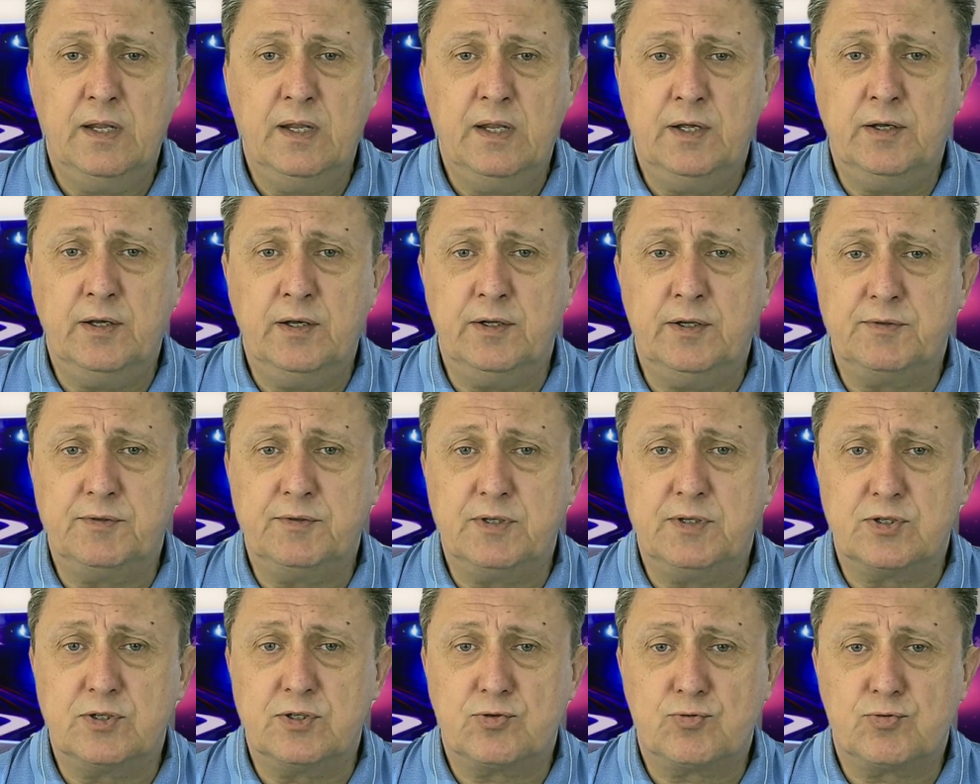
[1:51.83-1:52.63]
The
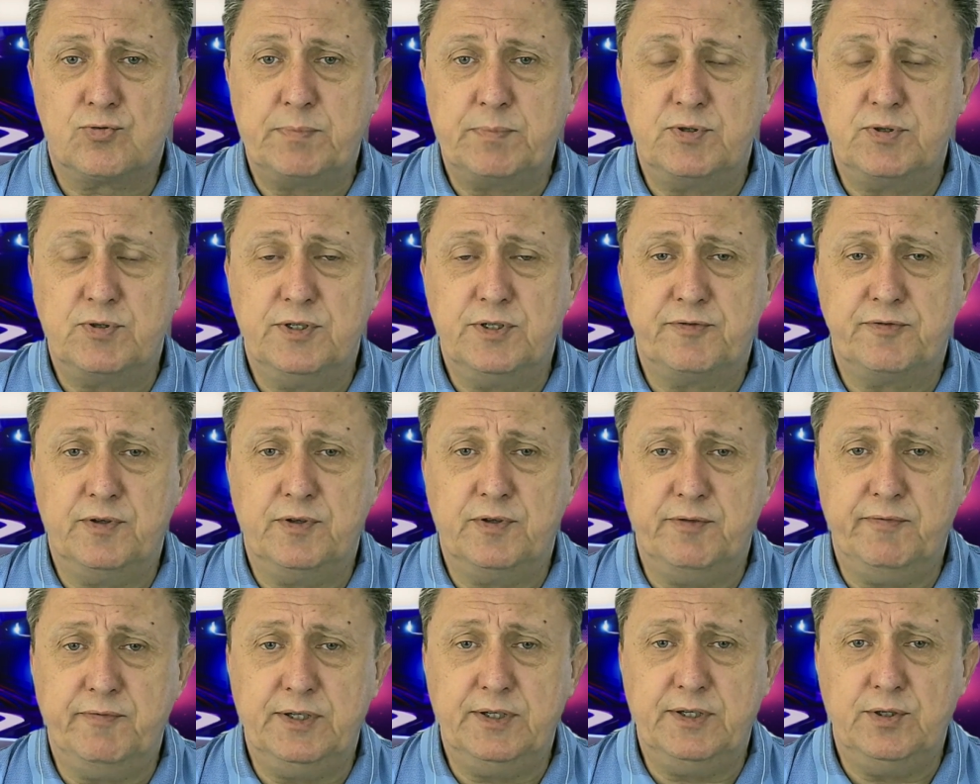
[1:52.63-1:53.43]
descriptions for the
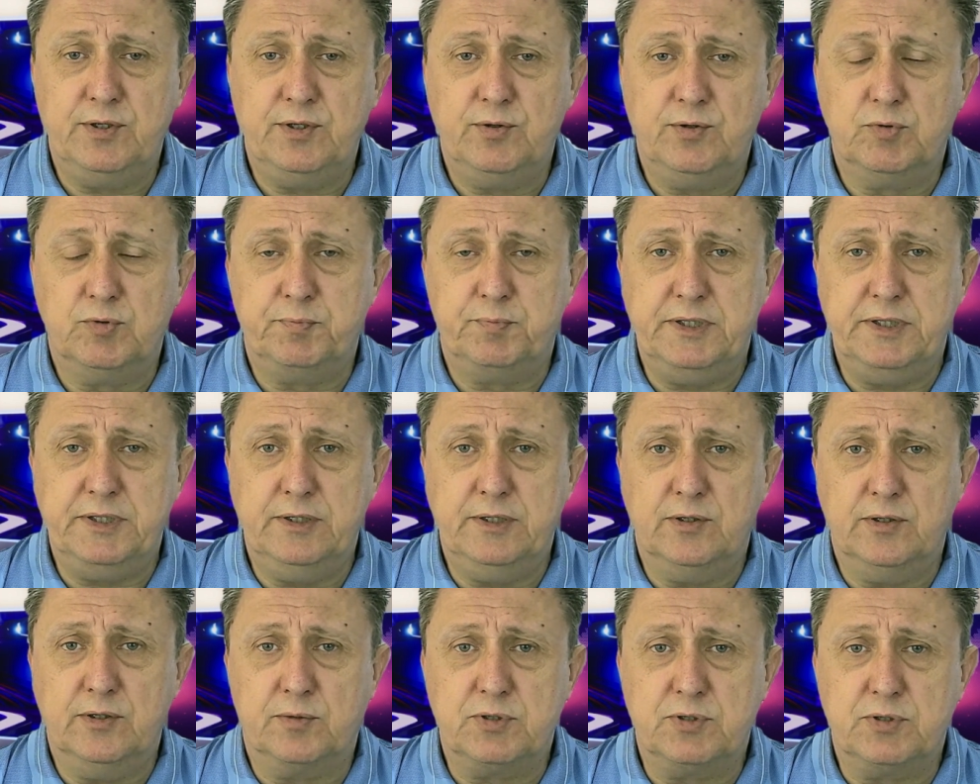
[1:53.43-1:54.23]
video will be
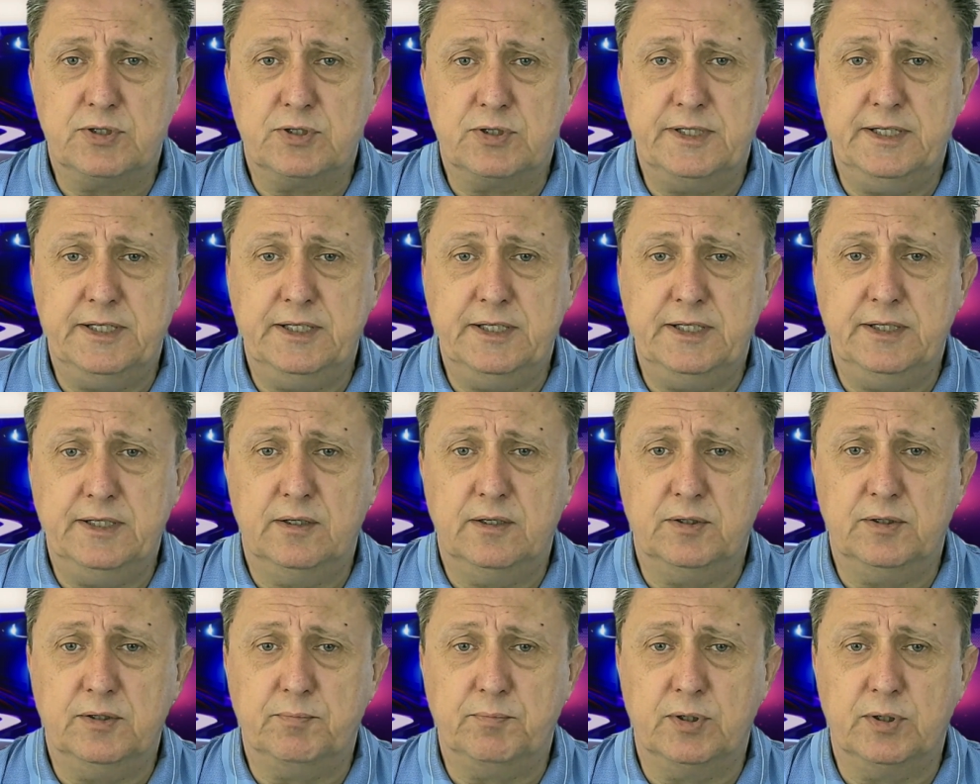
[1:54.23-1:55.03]
obviously
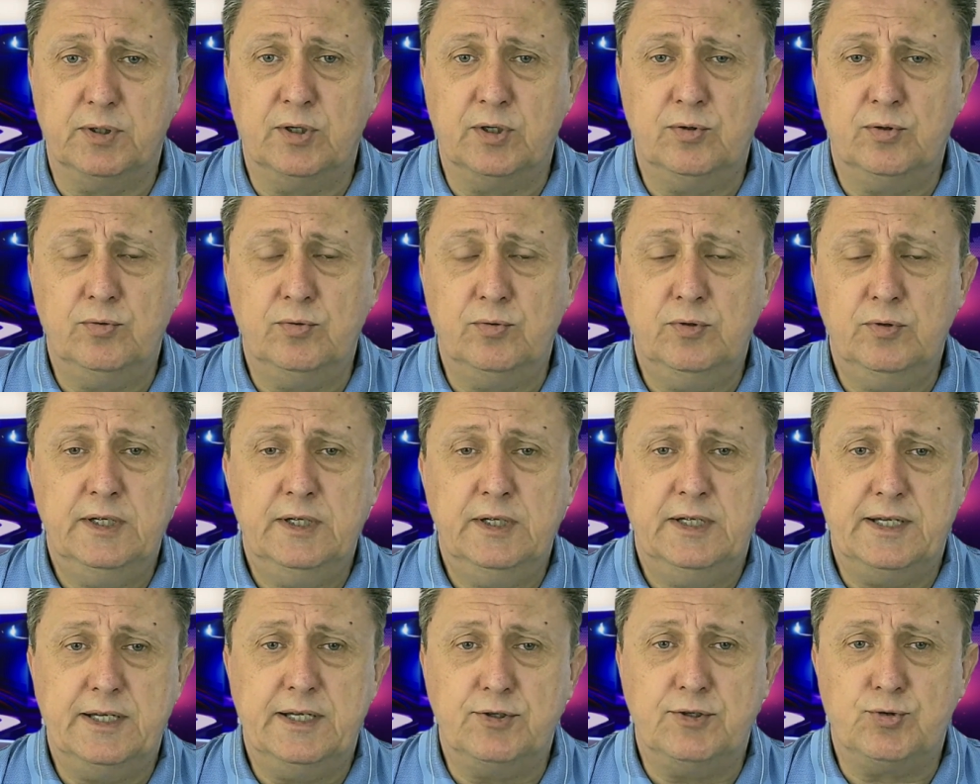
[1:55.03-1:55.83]
below
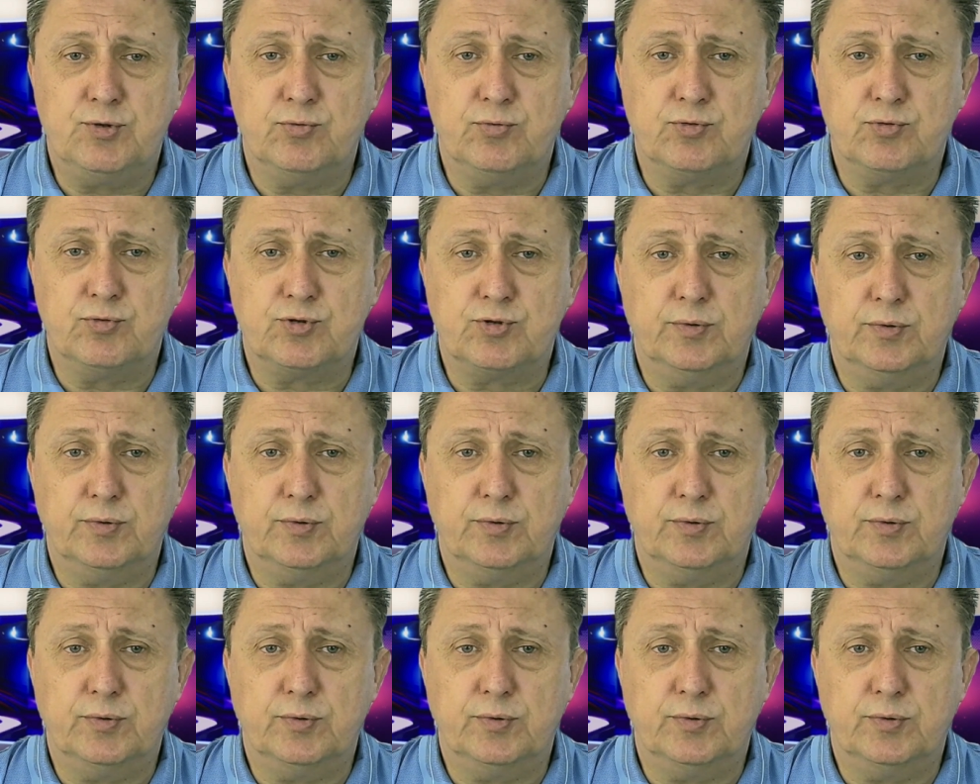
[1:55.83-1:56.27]
as usual.